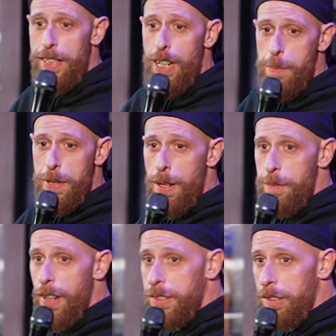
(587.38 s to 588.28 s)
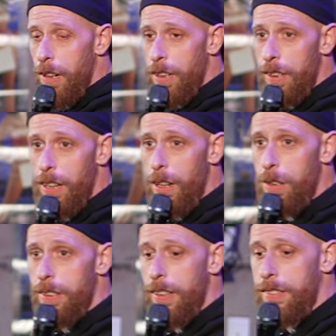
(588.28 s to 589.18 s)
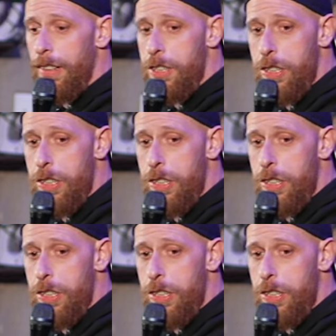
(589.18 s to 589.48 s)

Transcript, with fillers: M and M not too long ago because they said she